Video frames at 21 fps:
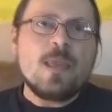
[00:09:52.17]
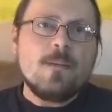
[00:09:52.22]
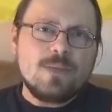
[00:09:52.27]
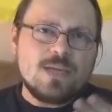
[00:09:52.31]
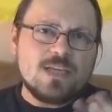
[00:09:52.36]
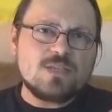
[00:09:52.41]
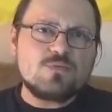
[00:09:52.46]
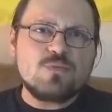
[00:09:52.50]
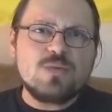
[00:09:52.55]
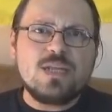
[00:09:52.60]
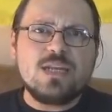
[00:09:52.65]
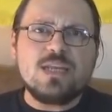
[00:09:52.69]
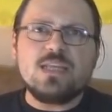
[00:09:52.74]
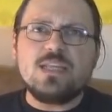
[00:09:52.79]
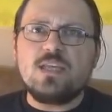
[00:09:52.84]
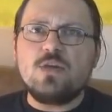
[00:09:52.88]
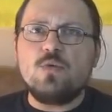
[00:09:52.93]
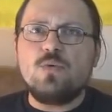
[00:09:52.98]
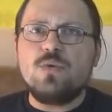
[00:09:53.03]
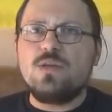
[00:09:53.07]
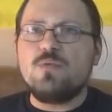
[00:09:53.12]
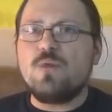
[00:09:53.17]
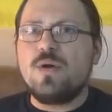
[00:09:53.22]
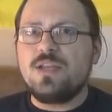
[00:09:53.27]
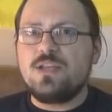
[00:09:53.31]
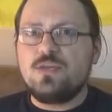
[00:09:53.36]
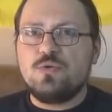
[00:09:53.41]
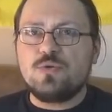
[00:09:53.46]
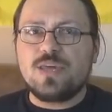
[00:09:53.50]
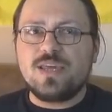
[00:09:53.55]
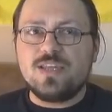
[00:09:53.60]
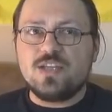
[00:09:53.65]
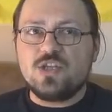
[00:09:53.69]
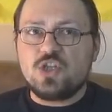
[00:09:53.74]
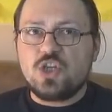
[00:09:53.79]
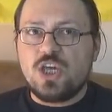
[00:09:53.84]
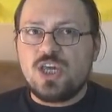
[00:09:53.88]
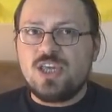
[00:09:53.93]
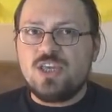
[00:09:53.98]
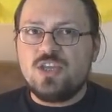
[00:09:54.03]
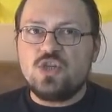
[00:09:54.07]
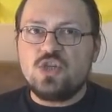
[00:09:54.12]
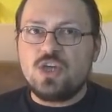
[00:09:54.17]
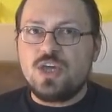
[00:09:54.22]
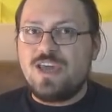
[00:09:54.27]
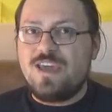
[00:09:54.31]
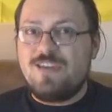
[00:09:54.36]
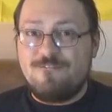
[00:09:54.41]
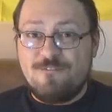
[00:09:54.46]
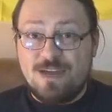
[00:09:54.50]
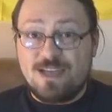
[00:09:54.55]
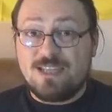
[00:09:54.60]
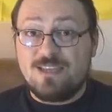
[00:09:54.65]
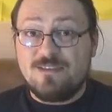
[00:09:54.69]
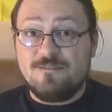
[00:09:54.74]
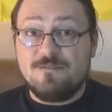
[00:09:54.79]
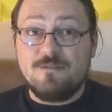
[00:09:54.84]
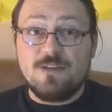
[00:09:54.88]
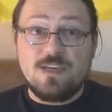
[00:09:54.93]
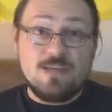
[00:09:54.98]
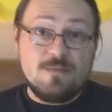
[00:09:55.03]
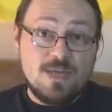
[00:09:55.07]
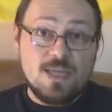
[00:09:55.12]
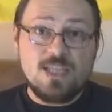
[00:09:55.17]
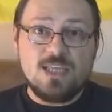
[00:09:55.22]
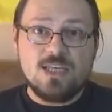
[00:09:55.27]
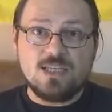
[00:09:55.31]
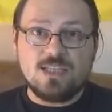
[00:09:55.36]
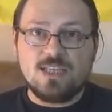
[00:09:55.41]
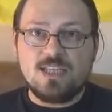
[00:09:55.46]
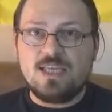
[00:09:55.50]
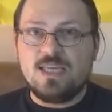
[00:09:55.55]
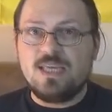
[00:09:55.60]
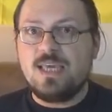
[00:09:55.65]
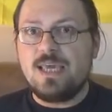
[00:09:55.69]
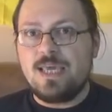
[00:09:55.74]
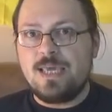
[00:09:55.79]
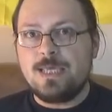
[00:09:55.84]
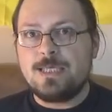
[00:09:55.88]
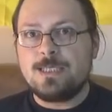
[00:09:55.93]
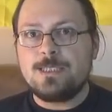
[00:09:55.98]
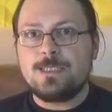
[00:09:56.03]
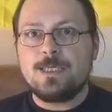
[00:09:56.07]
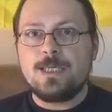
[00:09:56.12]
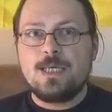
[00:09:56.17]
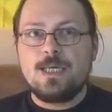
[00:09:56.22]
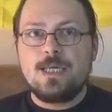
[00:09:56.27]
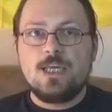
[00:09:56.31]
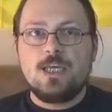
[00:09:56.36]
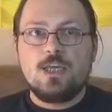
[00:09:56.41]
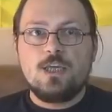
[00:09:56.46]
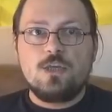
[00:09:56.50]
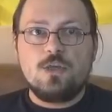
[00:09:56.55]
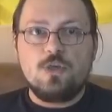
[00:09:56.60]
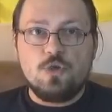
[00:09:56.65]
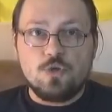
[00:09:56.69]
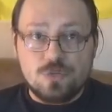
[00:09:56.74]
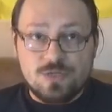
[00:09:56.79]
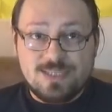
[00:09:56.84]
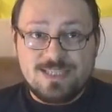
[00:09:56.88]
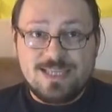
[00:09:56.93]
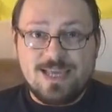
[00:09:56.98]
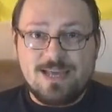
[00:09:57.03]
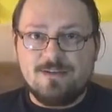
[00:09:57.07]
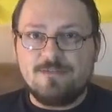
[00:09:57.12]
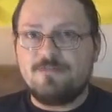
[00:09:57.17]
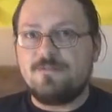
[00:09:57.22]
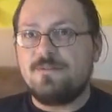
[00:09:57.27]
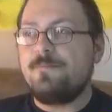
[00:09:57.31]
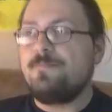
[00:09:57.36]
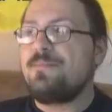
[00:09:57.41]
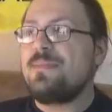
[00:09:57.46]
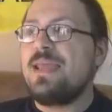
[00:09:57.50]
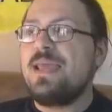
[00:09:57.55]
Because really, the only one you can change effective immediately is yourself.